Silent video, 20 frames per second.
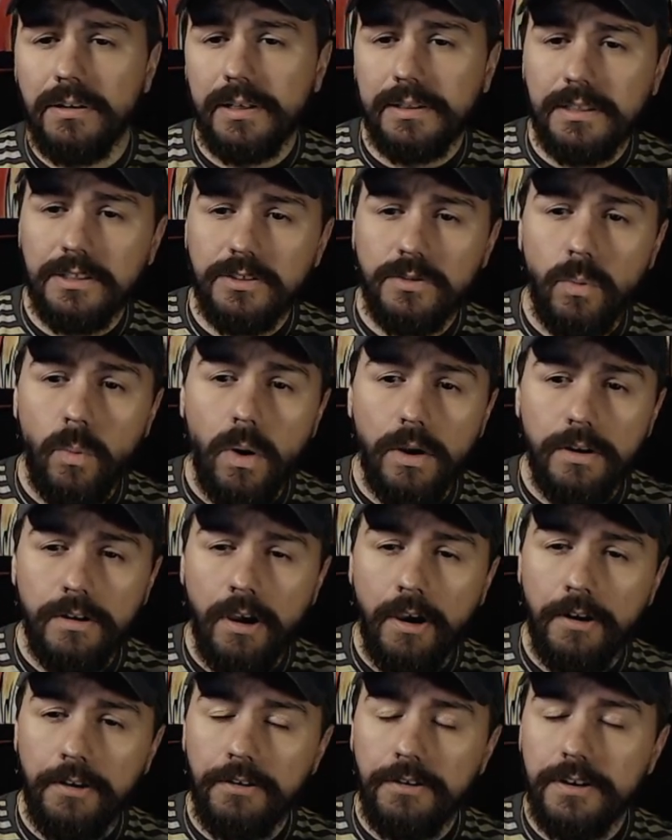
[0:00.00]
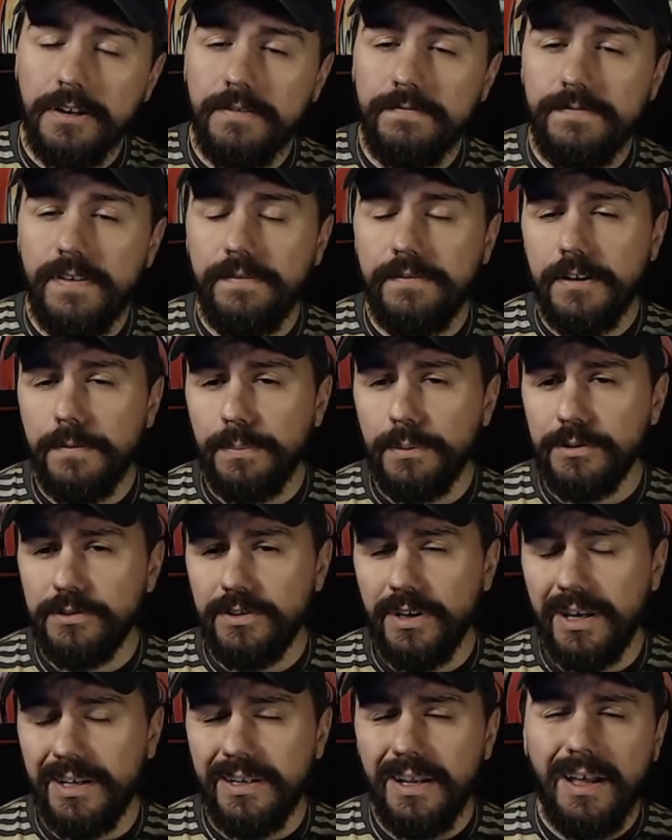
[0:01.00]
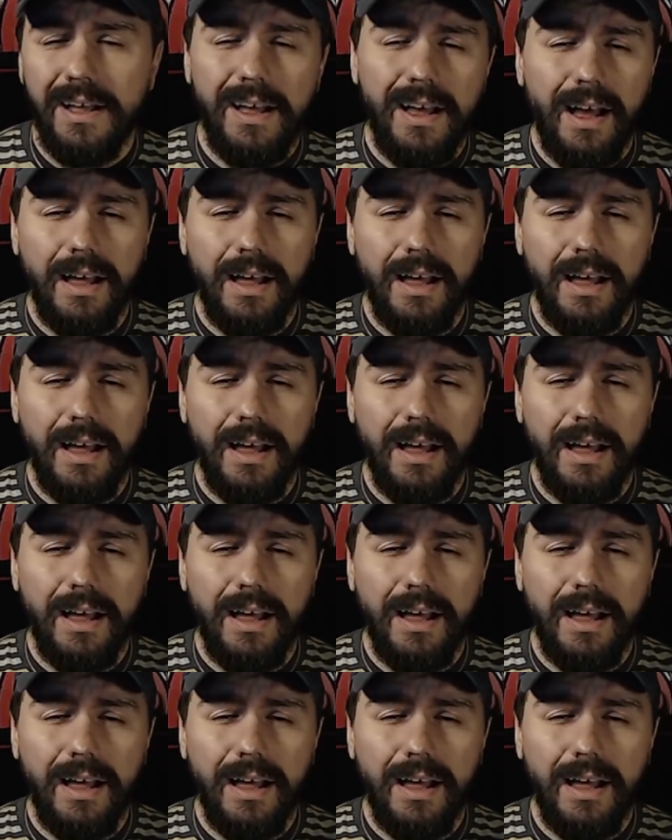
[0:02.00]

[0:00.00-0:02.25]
like this 150%,